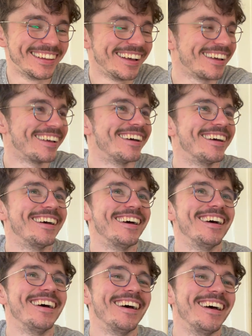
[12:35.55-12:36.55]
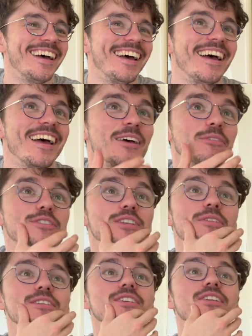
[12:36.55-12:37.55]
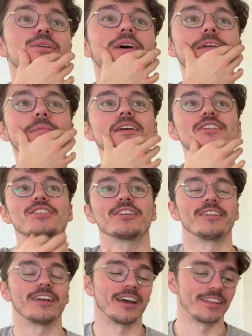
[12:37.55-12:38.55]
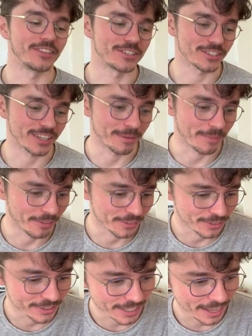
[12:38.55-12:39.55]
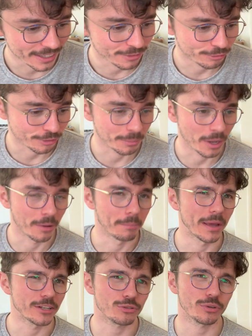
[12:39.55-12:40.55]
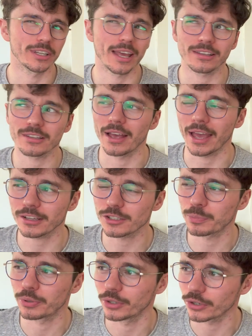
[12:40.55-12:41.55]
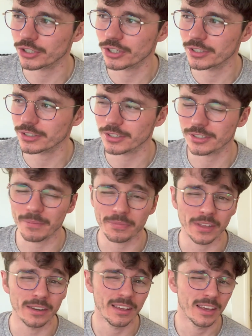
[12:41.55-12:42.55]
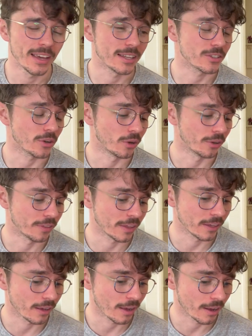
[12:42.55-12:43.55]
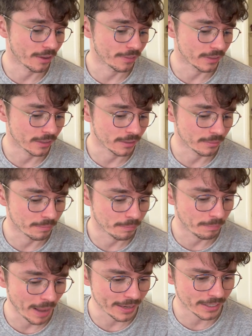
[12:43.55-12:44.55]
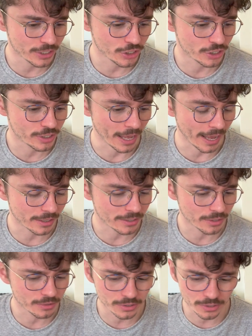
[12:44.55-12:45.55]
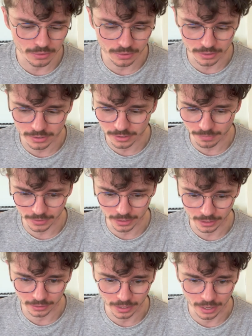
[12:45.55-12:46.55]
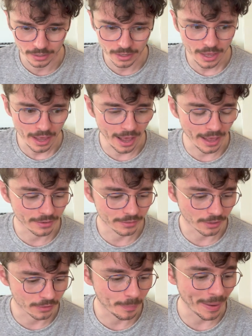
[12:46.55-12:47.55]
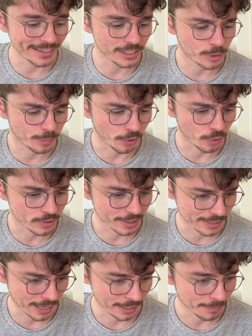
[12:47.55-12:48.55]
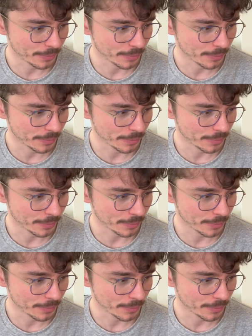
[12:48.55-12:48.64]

Okay, dude. Sick. So there's a new animation that just came out the other day from Metroid X Productions or something. It's called the Banished Exosuit or something like that, and the Banished Prototype.